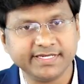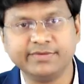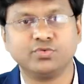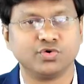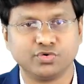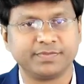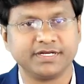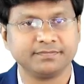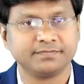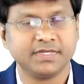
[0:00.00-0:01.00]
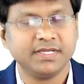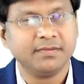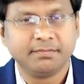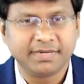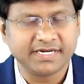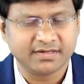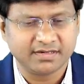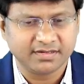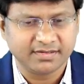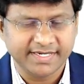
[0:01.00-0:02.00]
levodopa but
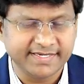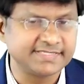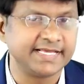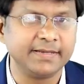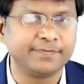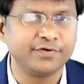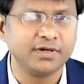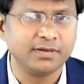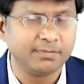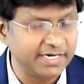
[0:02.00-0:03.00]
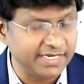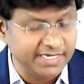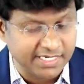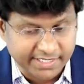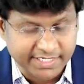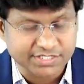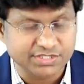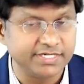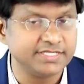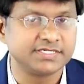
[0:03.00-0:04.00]
it is helpful but in
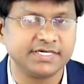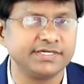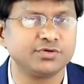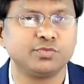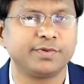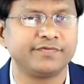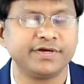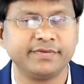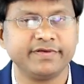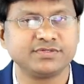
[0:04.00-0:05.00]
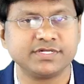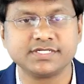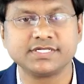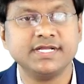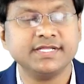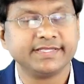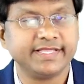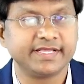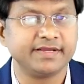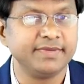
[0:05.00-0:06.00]
occasionally in certain group of individuals
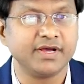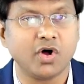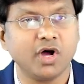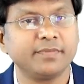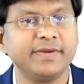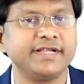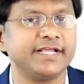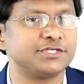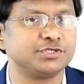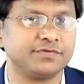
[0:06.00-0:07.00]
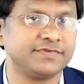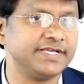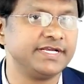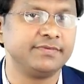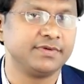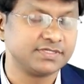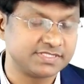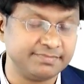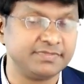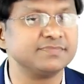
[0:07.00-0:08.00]
there can be augmentation of the
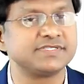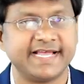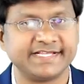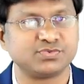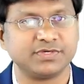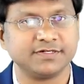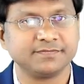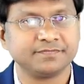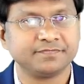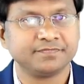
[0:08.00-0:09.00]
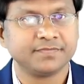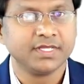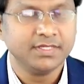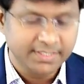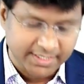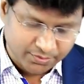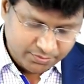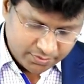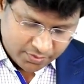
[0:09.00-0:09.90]
symptoms as well now